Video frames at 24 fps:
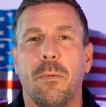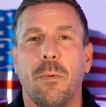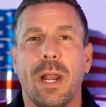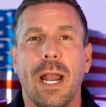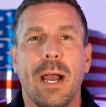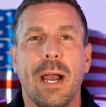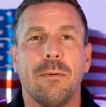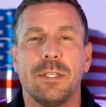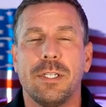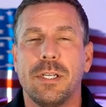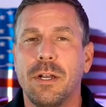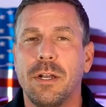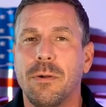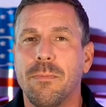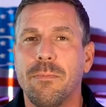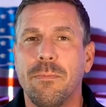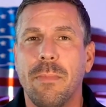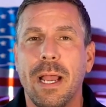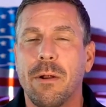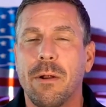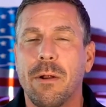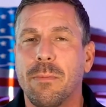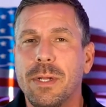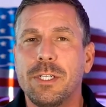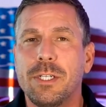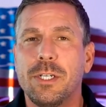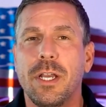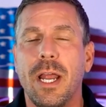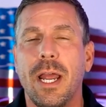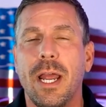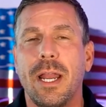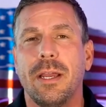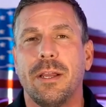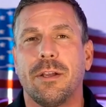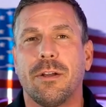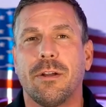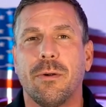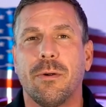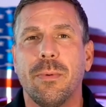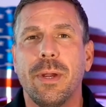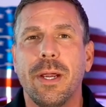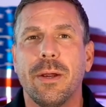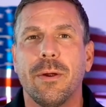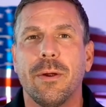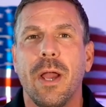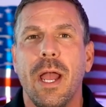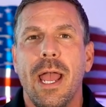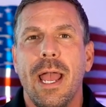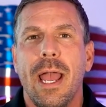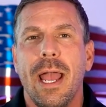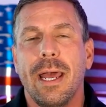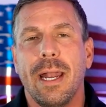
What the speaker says: when I was in my originating career,